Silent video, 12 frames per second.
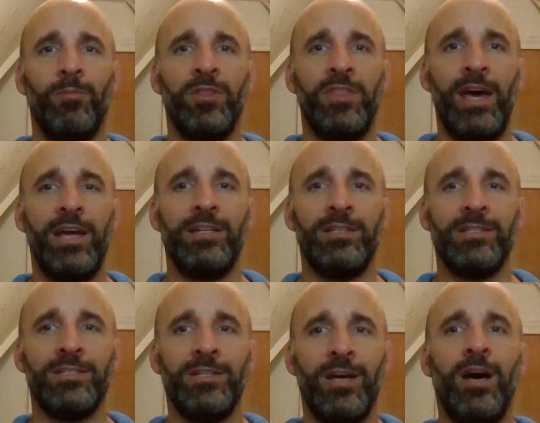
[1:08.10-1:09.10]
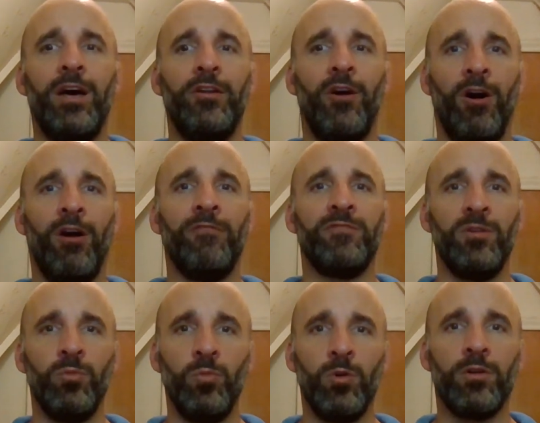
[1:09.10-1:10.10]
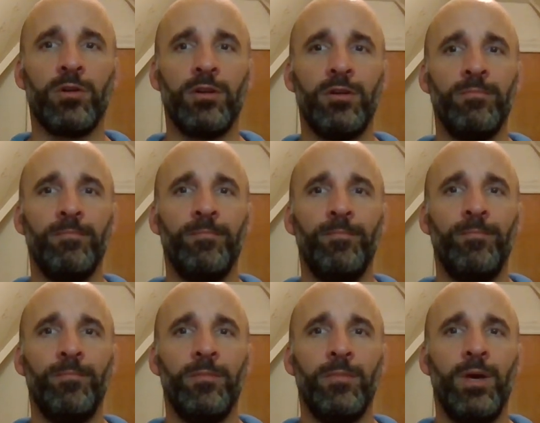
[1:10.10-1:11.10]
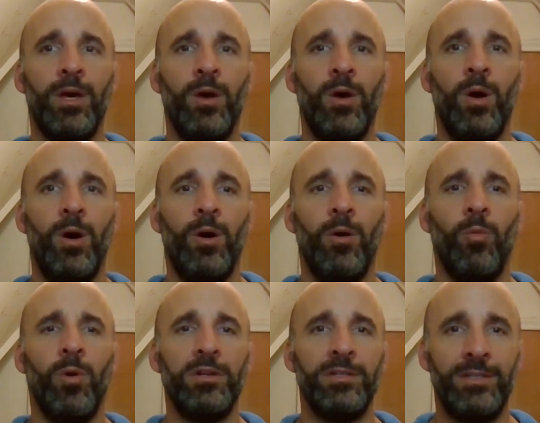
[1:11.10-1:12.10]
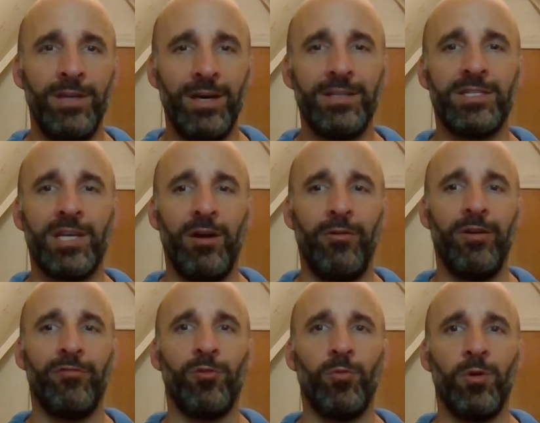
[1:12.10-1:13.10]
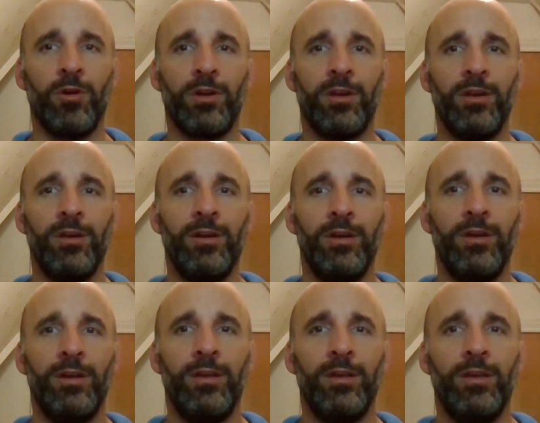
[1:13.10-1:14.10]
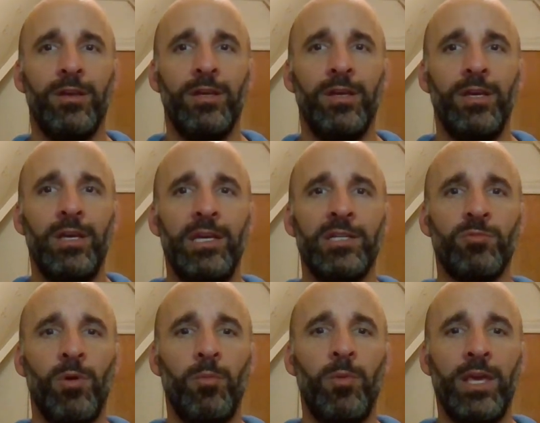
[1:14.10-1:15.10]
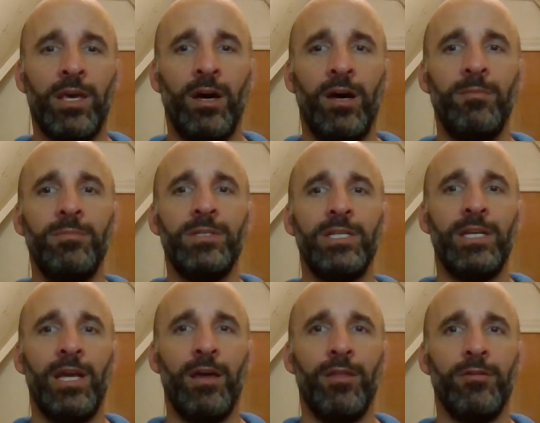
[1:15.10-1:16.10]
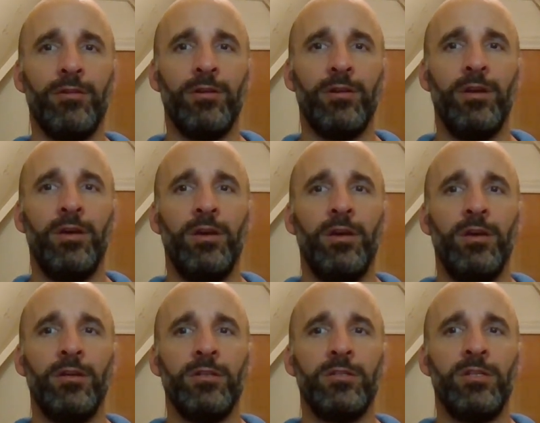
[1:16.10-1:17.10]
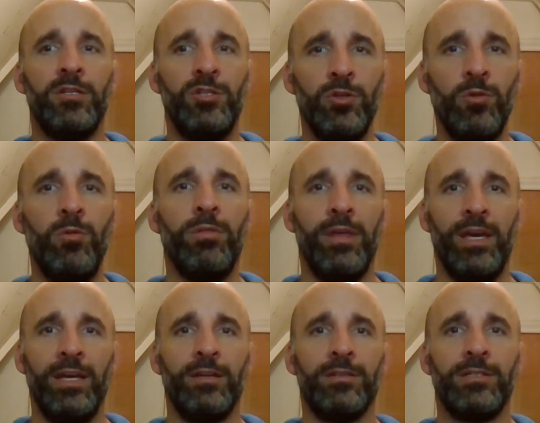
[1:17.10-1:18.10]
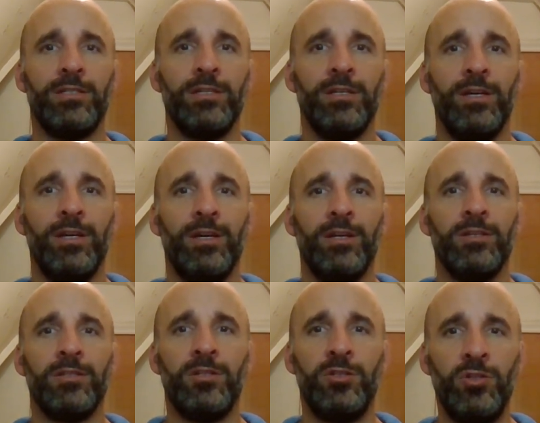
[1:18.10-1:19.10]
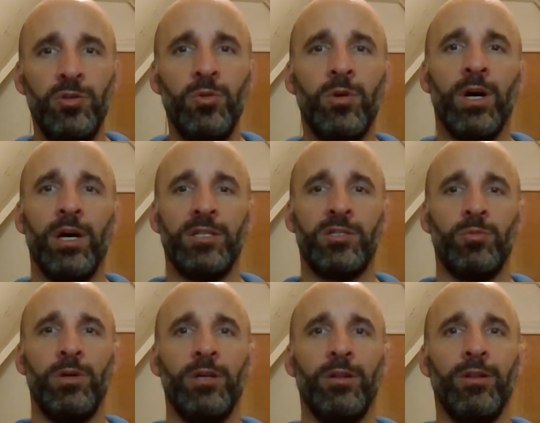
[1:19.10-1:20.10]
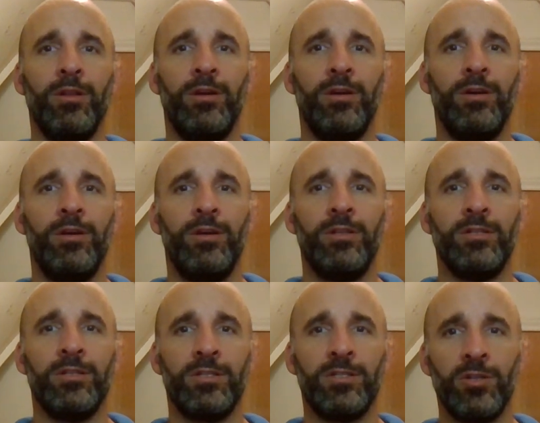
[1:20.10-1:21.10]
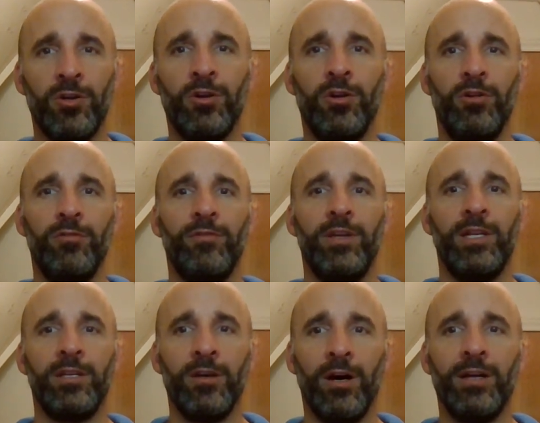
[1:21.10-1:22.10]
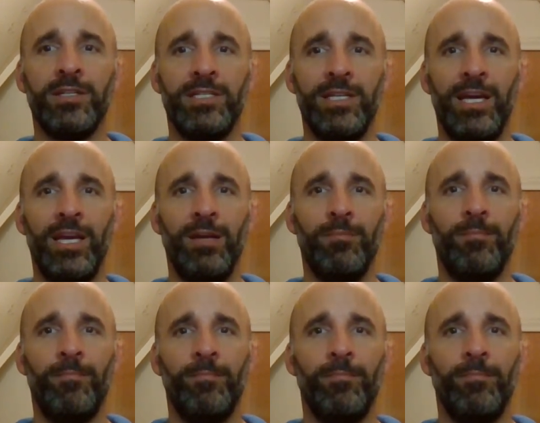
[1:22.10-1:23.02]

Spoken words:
But that does not often work. What does, however, work is when we come together to do things, to do God's will, to serve in God's name.